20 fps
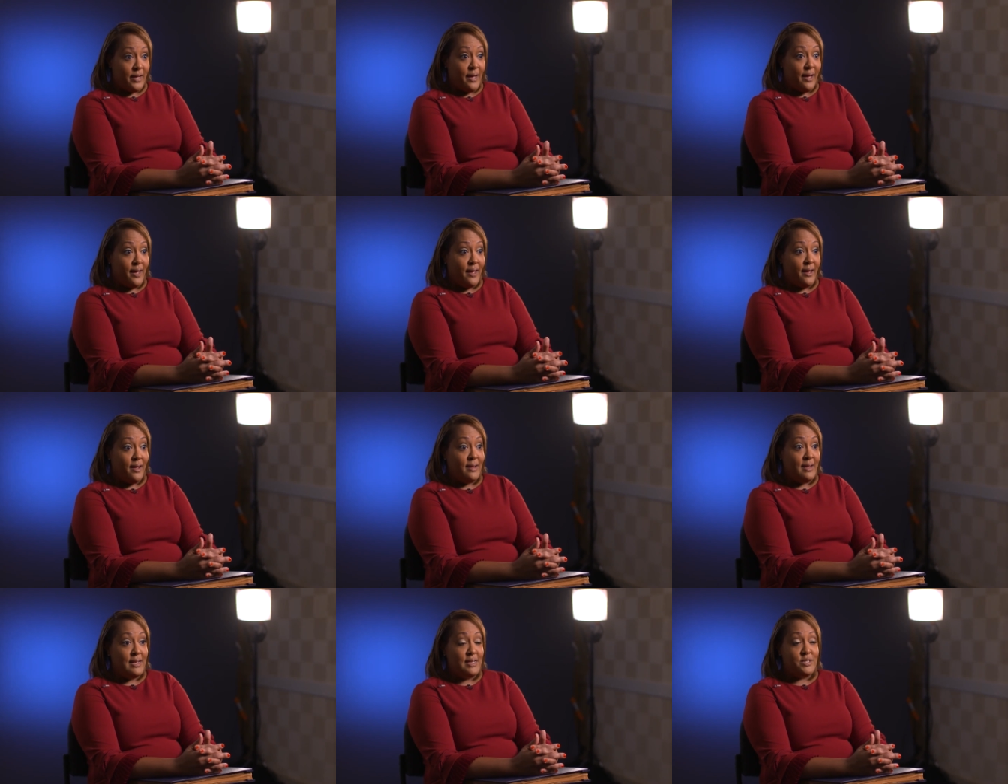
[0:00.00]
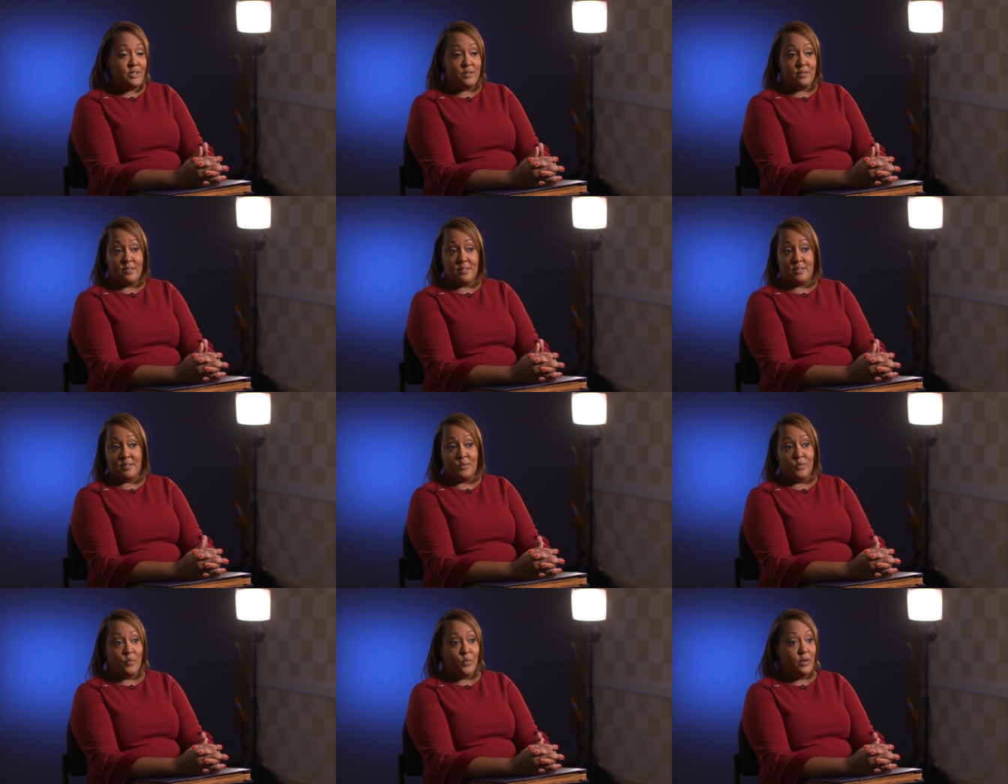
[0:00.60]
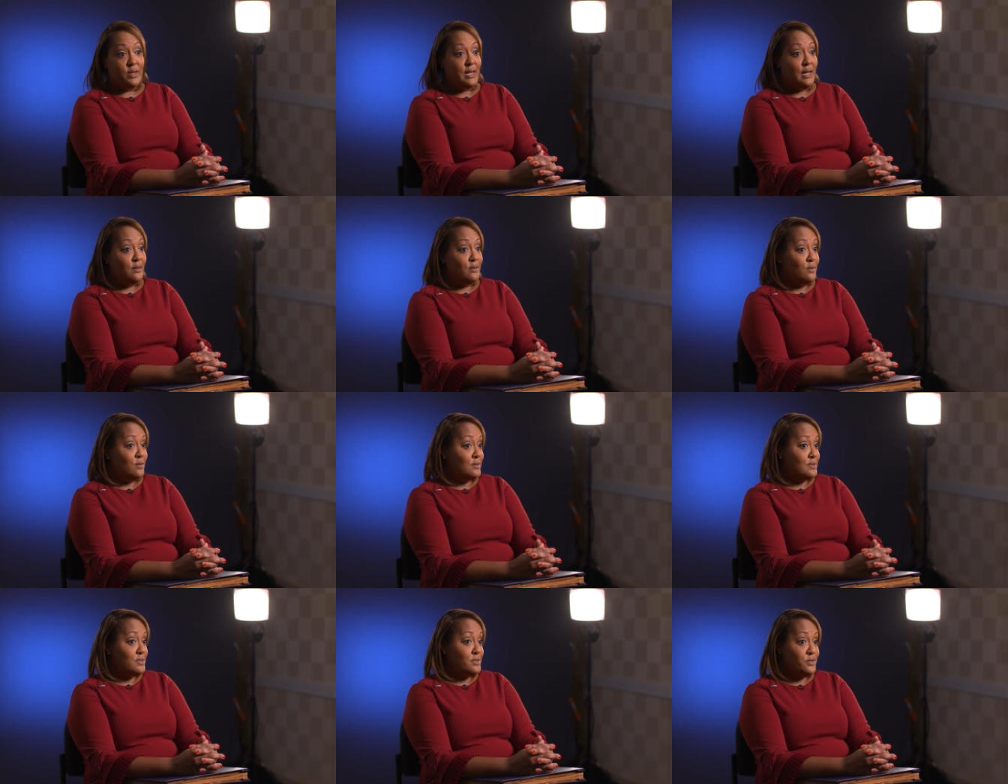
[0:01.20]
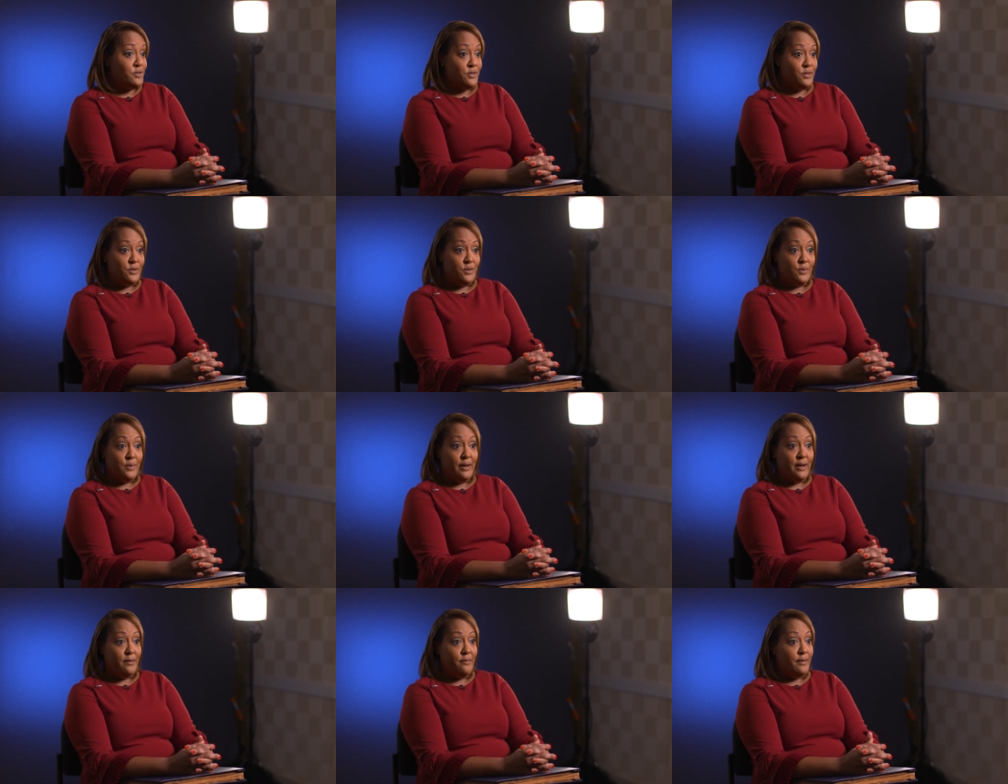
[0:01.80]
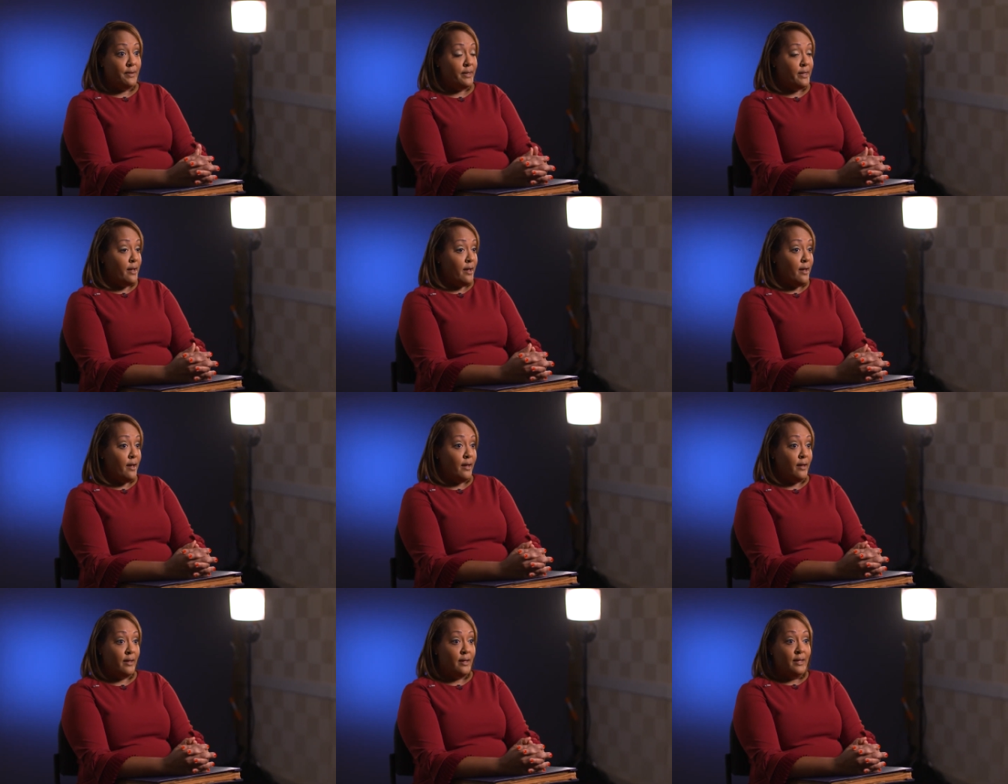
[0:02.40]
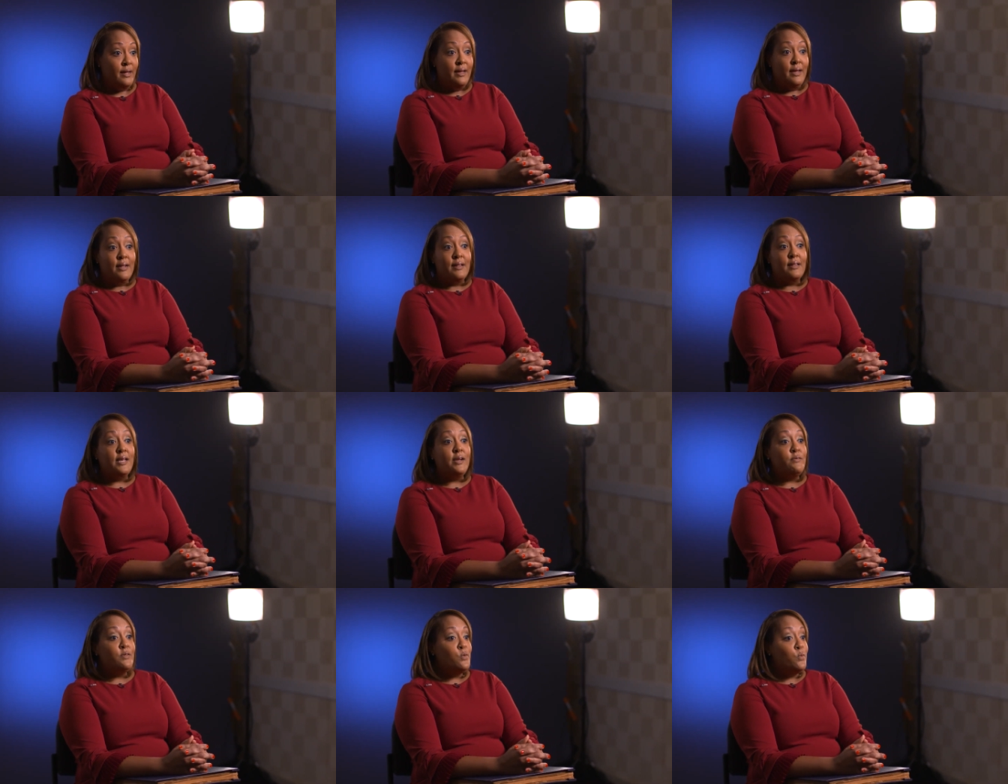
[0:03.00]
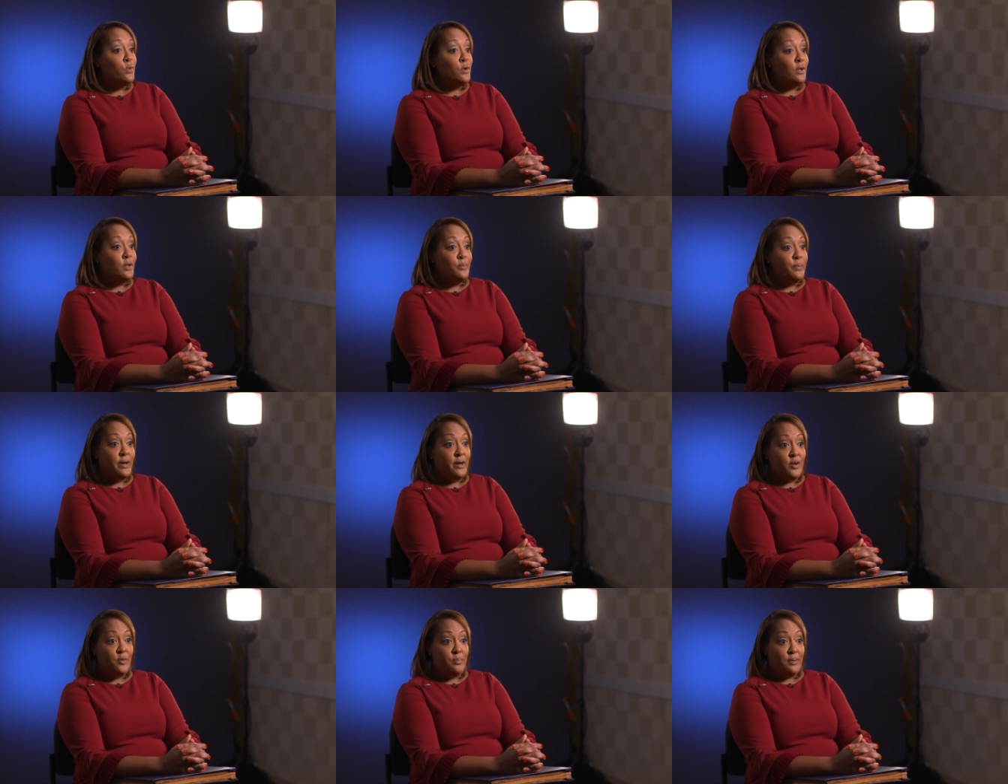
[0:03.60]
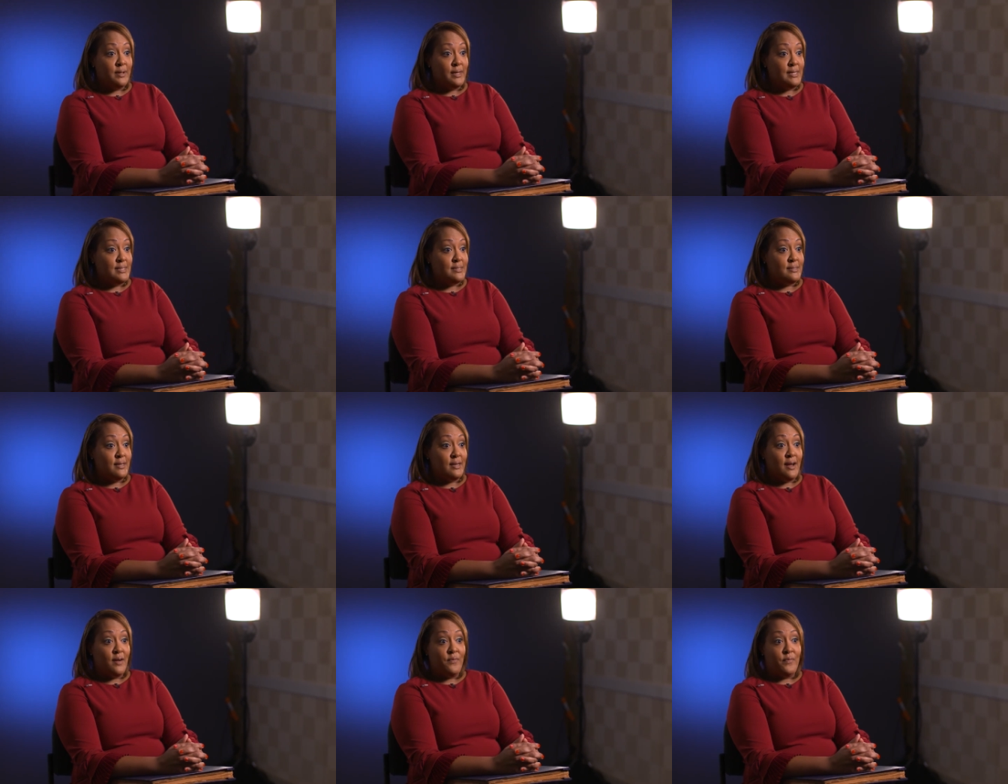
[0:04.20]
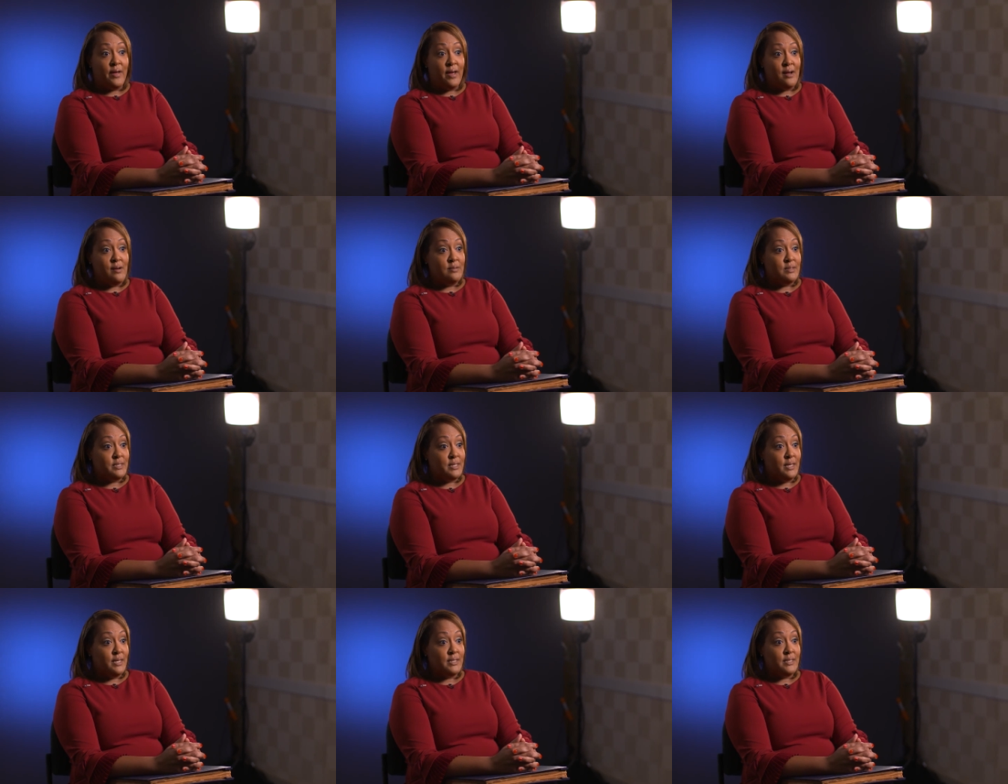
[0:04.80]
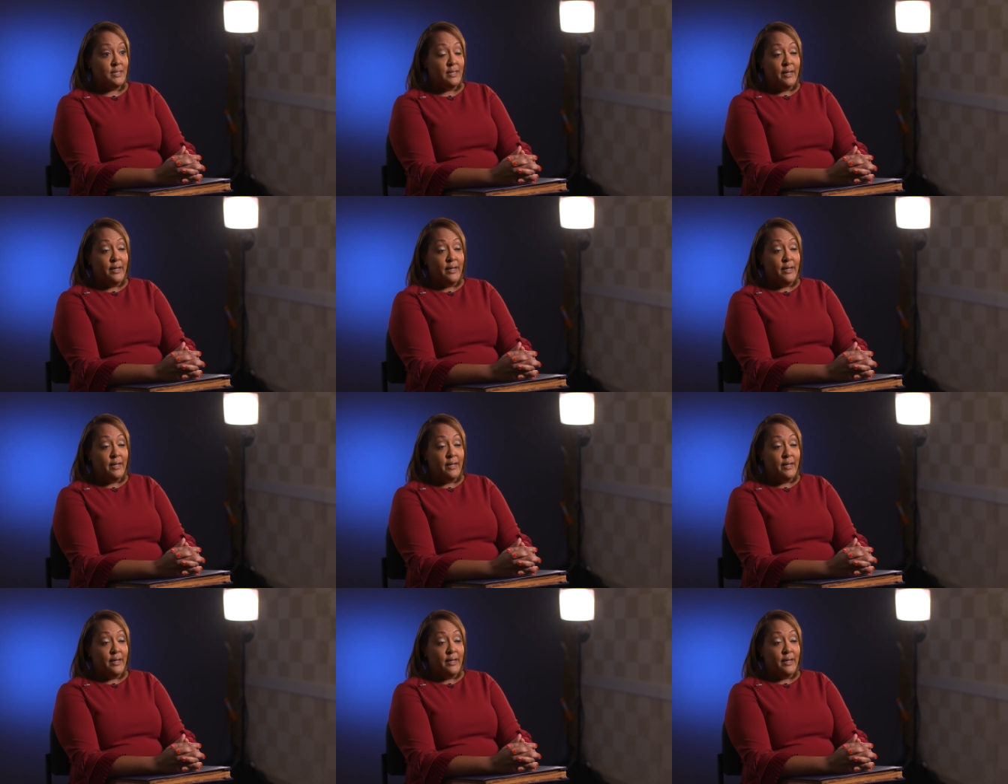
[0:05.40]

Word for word: And it's just what I look to do every day, leaving the world a better place than I found it.